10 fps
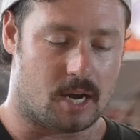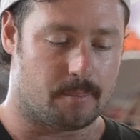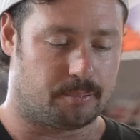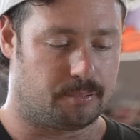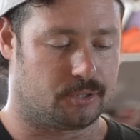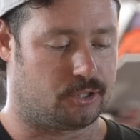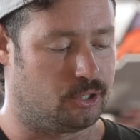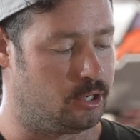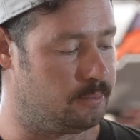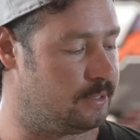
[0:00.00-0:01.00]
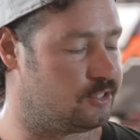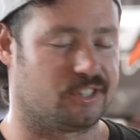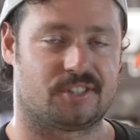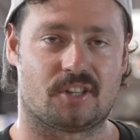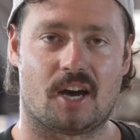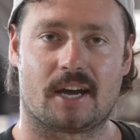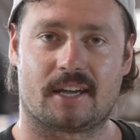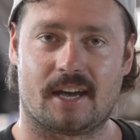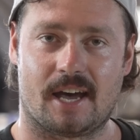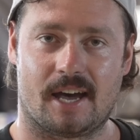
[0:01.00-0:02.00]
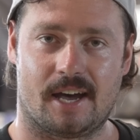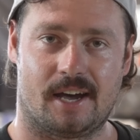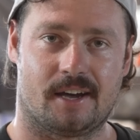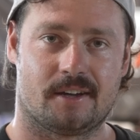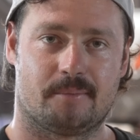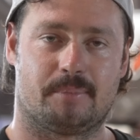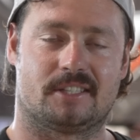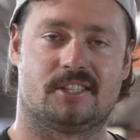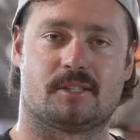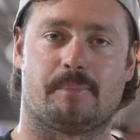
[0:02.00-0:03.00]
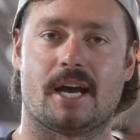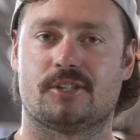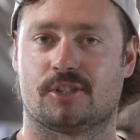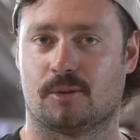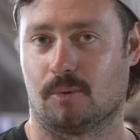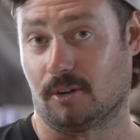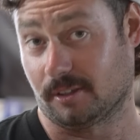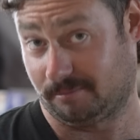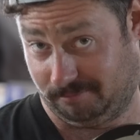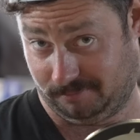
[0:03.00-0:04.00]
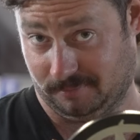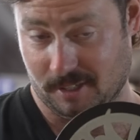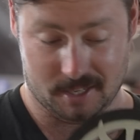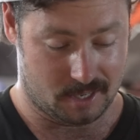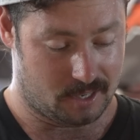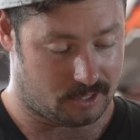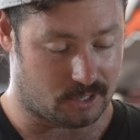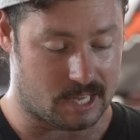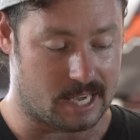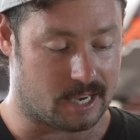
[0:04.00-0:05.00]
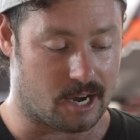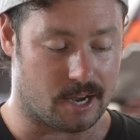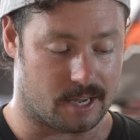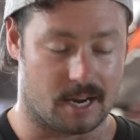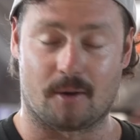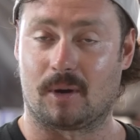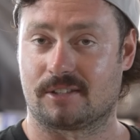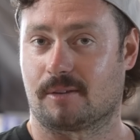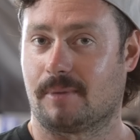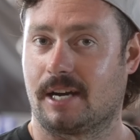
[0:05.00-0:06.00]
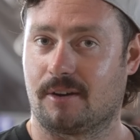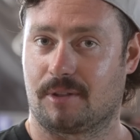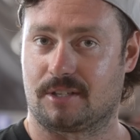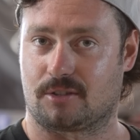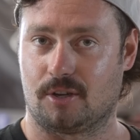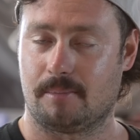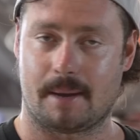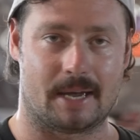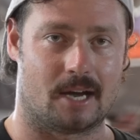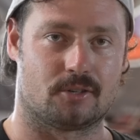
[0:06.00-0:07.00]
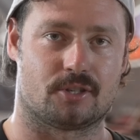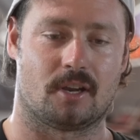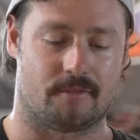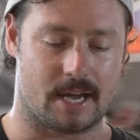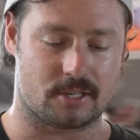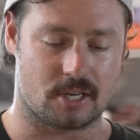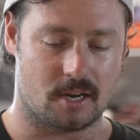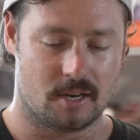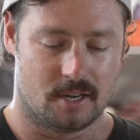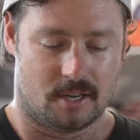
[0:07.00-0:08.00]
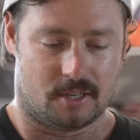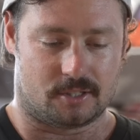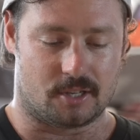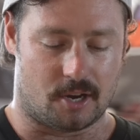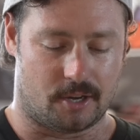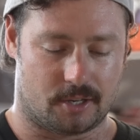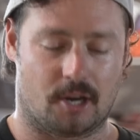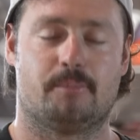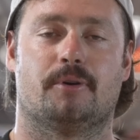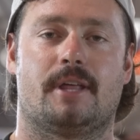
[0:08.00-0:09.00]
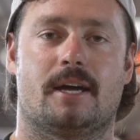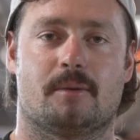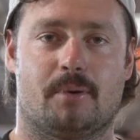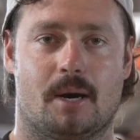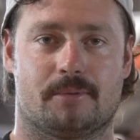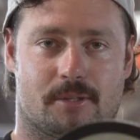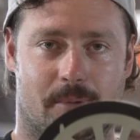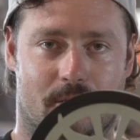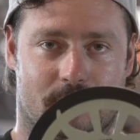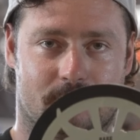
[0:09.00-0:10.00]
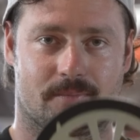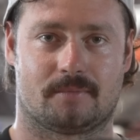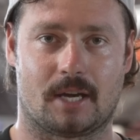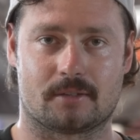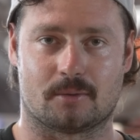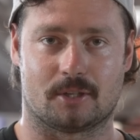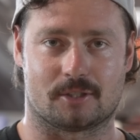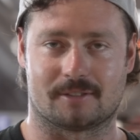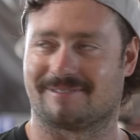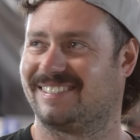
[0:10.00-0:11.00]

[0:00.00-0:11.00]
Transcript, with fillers: I presume is just like a participation award. So there you go, and I won some money over this too, maybe a $100 voucher. So go put that in your pipe and smoke it. Thanks for watching.